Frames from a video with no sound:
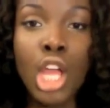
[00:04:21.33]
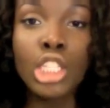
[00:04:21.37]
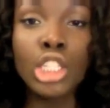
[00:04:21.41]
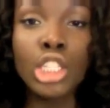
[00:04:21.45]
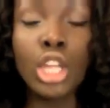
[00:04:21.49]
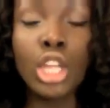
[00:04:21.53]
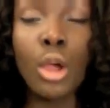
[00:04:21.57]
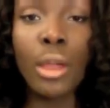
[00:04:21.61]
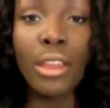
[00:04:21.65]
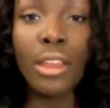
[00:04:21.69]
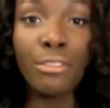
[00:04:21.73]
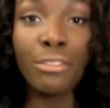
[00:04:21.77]

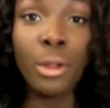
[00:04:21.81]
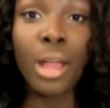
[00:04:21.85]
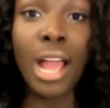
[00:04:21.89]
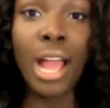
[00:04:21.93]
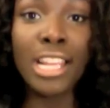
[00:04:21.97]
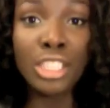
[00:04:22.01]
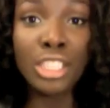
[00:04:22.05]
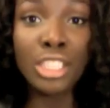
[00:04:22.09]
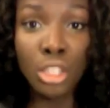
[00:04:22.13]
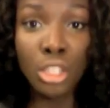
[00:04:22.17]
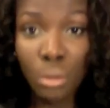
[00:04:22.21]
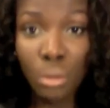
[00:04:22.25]
So if you
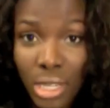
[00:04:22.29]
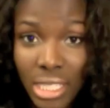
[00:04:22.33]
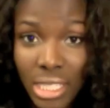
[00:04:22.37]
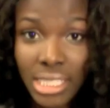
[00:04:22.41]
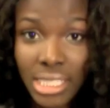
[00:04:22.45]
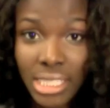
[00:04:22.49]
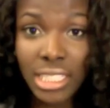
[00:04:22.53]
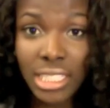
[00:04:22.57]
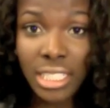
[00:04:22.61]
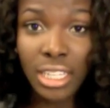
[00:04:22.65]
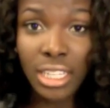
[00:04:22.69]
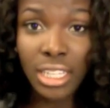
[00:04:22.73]
guys do want
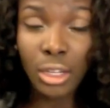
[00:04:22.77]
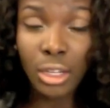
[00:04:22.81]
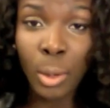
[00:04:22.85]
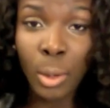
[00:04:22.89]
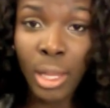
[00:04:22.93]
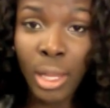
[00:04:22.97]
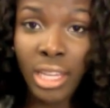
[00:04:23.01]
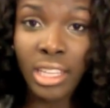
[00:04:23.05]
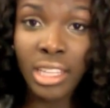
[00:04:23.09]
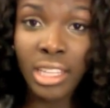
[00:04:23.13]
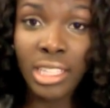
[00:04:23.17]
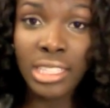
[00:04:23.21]
to see a
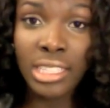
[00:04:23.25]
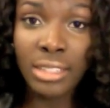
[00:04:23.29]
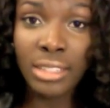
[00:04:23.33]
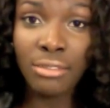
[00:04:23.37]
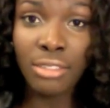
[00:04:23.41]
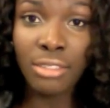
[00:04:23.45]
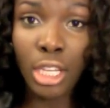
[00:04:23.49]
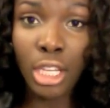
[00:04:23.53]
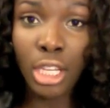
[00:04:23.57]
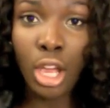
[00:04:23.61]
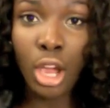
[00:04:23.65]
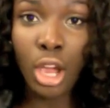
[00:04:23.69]
quick and easy
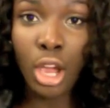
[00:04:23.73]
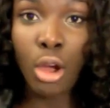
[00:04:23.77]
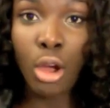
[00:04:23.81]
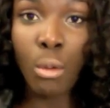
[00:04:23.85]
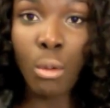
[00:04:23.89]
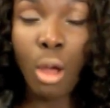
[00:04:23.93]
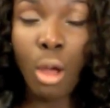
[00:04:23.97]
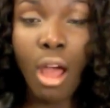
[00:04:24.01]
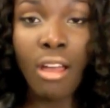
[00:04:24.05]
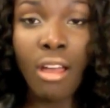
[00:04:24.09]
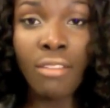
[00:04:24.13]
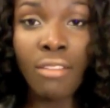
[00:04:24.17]

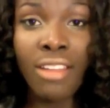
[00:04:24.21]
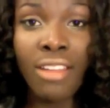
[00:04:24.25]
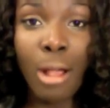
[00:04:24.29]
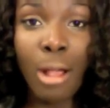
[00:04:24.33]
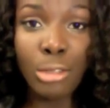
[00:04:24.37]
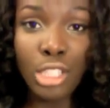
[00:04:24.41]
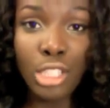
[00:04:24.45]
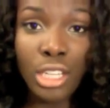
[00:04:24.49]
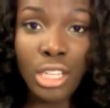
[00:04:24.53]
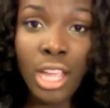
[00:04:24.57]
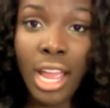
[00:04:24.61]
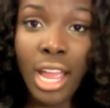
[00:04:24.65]
video of how
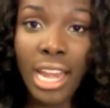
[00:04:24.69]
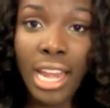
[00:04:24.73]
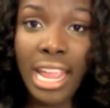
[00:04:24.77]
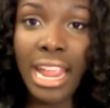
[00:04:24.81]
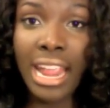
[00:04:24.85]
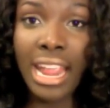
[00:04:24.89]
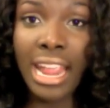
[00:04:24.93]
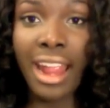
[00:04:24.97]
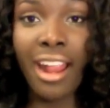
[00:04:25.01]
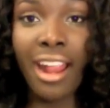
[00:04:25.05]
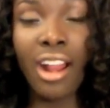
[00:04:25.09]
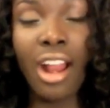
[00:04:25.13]
to cut
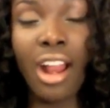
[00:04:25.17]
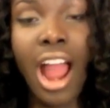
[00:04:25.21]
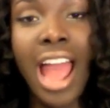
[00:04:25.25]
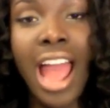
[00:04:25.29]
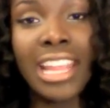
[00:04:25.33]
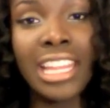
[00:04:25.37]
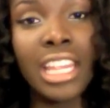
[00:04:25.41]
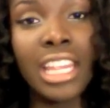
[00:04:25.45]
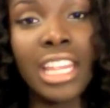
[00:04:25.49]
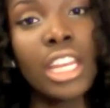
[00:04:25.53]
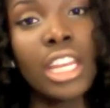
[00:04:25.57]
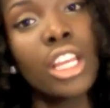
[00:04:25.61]
hair,
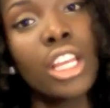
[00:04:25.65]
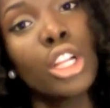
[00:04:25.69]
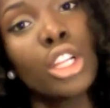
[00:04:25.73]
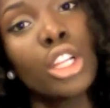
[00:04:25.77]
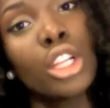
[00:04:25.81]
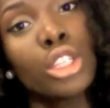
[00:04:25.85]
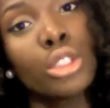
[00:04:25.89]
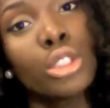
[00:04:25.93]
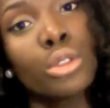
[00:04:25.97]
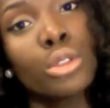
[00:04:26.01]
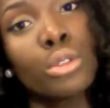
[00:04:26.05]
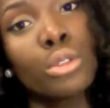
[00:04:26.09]
I can
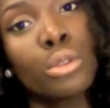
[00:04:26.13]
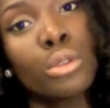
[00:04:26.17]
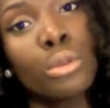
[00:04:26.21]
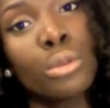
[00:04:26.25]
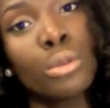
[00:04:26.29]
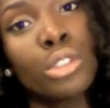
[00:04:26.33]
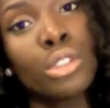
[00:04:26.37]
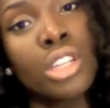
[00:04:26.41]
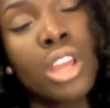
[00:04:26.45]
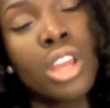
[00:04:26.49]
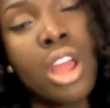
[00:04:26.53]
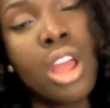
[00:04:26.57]

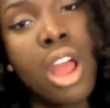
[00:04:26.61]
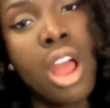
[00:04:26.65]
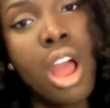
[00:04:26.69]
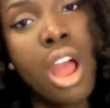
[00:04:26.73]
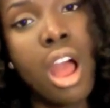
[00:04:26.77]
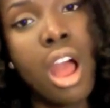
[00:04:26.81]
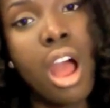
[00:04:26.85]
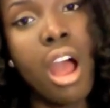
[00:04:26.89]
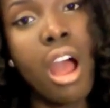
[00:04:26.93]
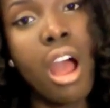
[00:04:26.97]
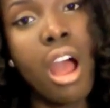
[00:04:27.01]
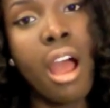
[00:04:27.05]
include
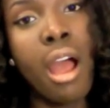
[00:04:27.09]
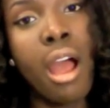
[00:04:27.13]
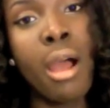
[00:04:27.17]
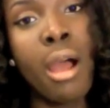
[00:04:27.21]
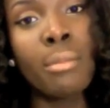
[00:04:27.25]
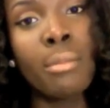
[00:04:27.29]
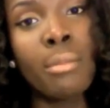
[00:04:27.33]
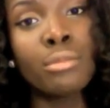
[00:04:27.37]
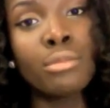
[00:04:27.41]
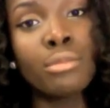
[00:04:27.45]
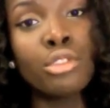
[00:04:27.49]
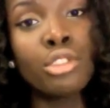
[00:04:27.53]

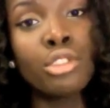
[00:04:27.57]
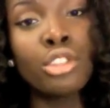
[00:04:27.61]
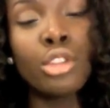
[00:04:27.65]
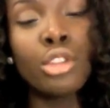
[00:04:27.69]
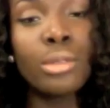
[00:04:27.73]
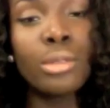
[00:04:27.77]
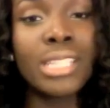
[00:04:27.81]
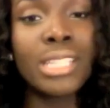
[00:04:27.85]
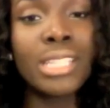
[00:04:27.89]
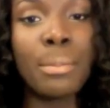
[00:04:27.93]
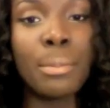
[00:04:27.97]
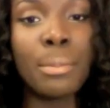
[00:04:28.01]

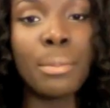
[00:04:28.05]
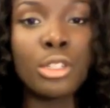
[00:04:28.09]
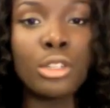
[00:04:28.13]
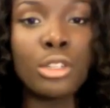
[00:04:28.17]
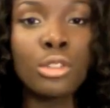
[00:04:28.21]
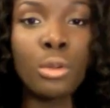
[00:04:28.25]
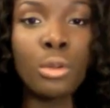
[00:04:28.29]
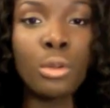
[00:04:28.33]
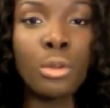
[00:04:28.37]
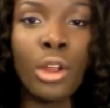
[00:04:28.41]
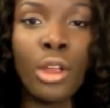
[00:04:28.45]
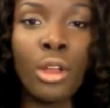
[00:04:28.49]
2 separate
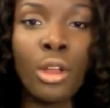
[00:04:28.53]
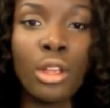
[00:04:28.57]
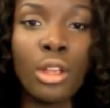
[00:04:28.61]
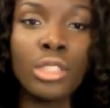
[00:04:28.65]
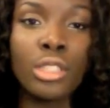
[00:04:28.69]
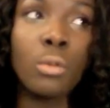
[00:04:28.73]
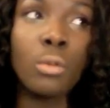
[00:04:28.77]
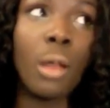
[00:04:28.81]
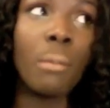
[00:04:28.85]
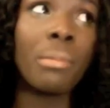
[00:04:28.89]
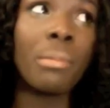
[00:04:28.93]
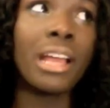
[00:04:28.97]

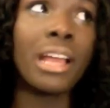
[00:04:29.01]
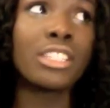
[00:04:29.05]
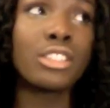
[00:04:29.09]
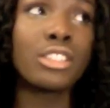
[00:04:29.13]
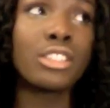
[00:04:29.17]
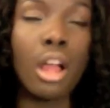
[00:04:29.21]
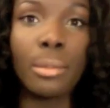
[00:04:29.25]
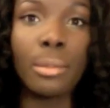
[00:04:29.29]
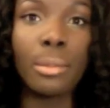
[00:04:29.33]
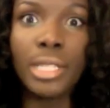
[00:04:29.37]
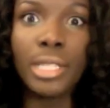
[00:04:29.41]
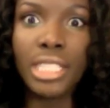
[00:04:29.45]
tutorials, one by
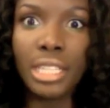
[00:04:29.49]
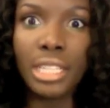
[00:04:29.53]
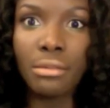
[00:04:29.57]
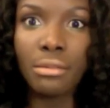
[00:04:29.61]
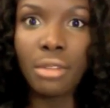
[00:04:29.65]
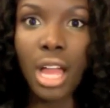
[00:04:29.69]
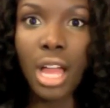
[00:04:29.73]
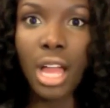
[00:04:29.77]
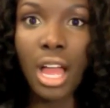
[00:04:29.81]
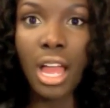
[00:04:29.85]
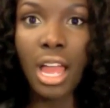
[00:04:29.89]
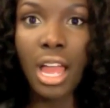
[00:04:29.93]
Songbird
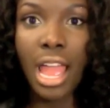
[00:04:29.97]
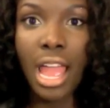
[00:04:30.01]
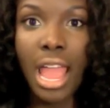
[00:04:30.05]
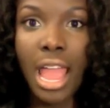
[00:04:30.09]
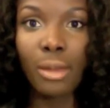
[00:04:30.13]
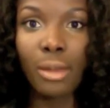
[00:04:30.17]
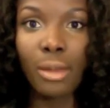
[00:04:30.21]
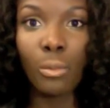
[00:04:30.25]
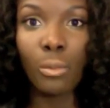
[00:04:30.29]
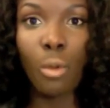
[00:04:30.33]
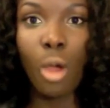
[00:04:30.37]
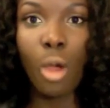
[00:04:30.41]
Diva
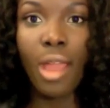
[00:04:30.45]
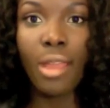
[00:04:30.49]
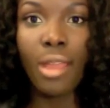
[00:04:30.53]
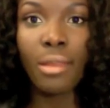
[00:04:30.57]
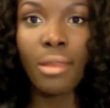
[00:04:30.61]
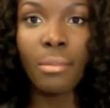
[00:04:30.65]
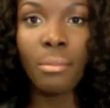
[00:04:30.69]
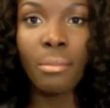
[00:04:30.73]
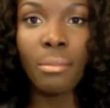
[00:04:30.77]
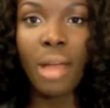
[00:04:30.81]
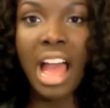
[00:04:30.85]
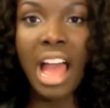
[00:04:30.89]
and
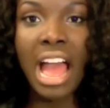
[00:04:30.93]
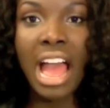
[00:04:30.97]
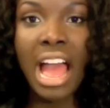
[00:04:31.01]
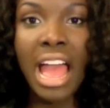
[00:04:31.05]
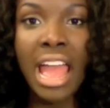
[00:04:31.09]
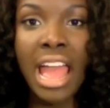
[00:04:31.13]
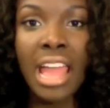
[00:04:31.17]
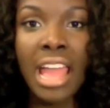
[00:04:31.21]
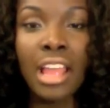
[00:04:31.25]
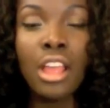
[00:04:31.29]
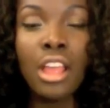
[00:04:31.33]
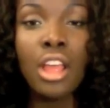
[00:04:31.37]
one
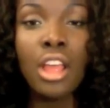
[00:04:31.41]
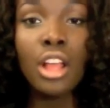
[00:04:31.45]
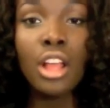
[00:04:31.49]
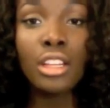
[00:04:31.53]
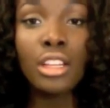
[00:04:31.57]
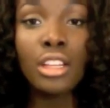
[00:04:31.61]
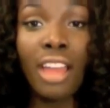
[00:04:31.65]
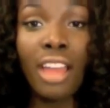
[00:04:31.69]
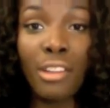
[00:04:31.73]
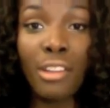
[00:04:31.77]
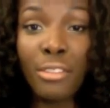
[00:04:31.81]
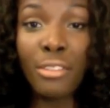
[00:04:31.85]
by
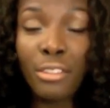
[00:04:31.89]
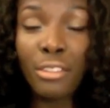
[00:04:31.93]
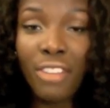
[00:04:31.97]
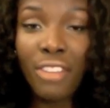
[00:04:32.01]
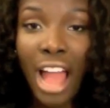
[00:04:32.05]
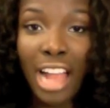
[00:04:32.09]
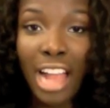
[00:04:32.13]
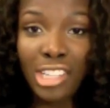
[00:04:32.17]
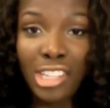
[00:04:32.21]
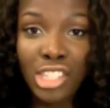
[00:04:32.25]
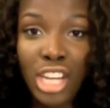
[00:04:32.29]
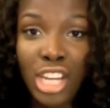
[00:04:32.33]
Lover for
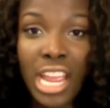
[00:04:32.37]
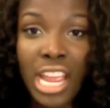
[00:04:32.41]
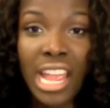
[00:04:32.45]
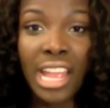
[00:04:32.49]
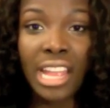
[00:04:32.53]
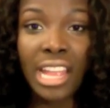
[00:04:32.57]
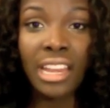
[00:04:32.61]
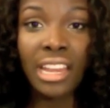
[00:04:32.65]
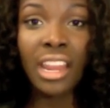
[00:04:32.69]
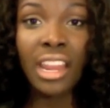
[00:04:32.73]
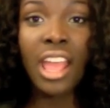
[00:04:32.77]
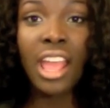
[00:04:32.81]

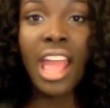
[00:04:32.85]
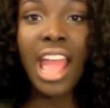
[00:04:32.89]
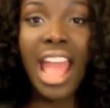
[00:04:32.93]
Fashion.